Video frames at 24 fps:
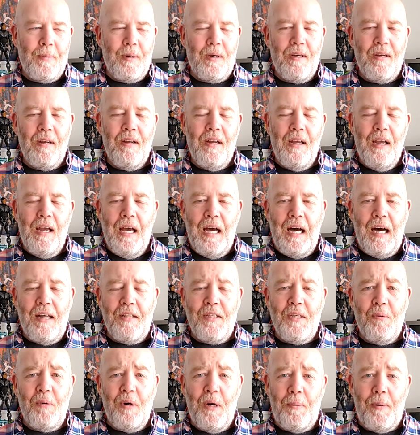But I
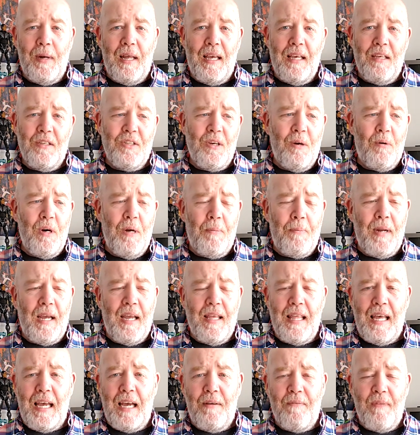do want to play it. So I want to
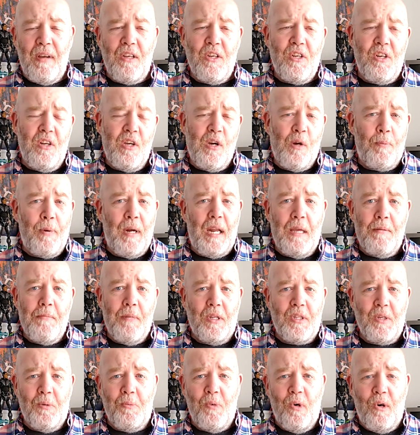play that. Eventually I'll play
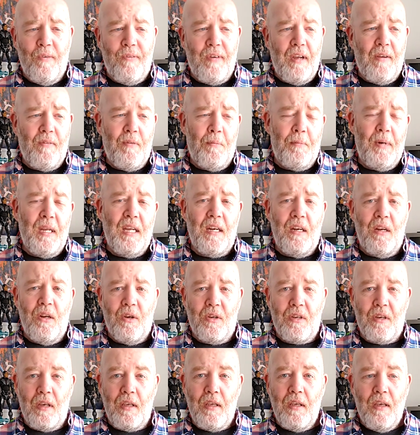Modern Warfare from Bleeding
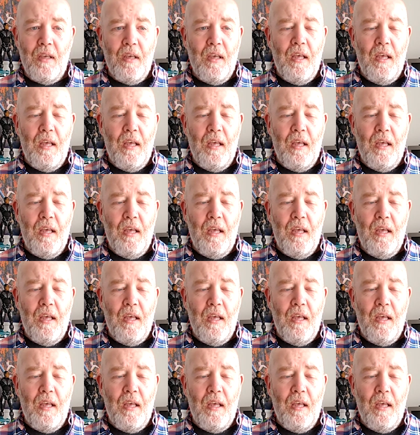Lucky.